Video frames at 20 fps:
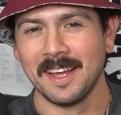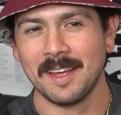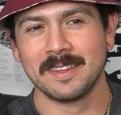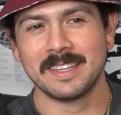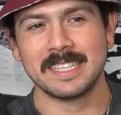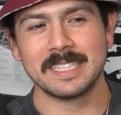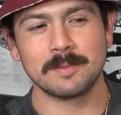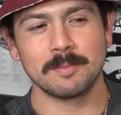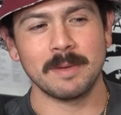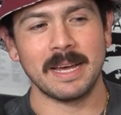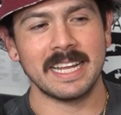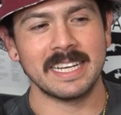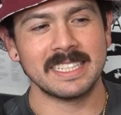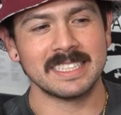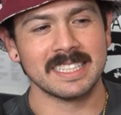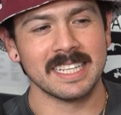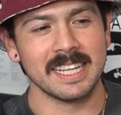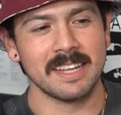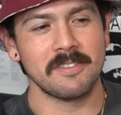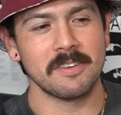This man
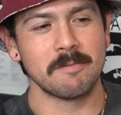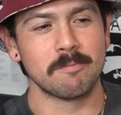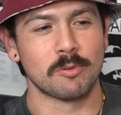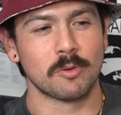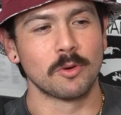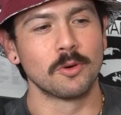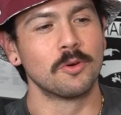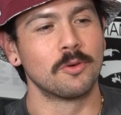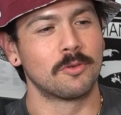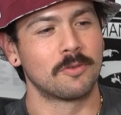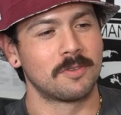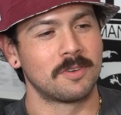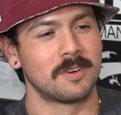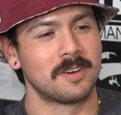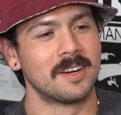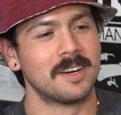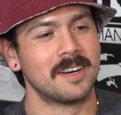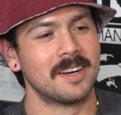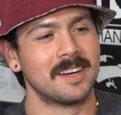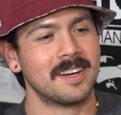is living proof.
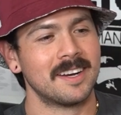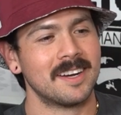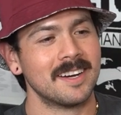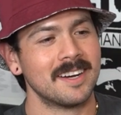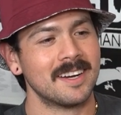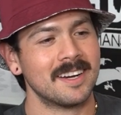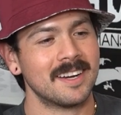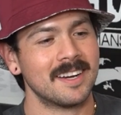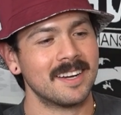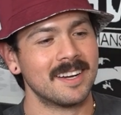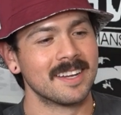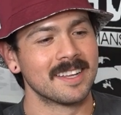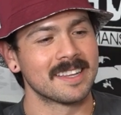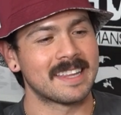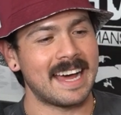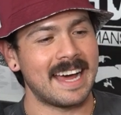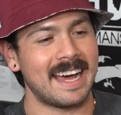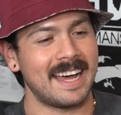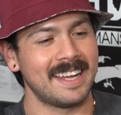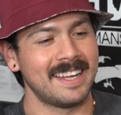Yeah, brother.
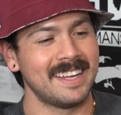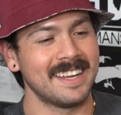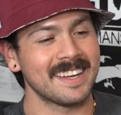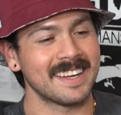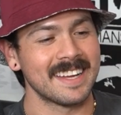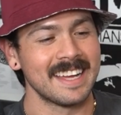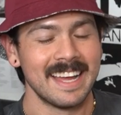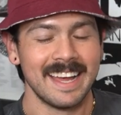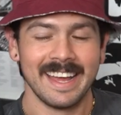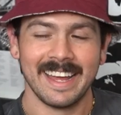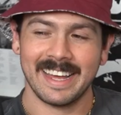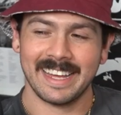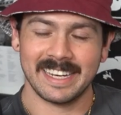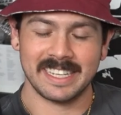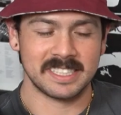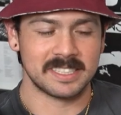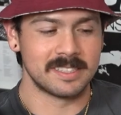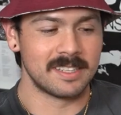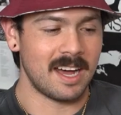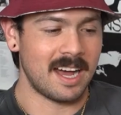that. It
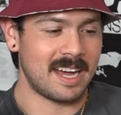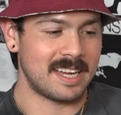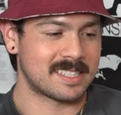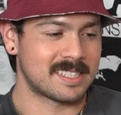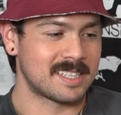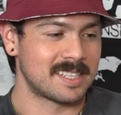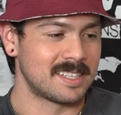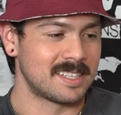is not.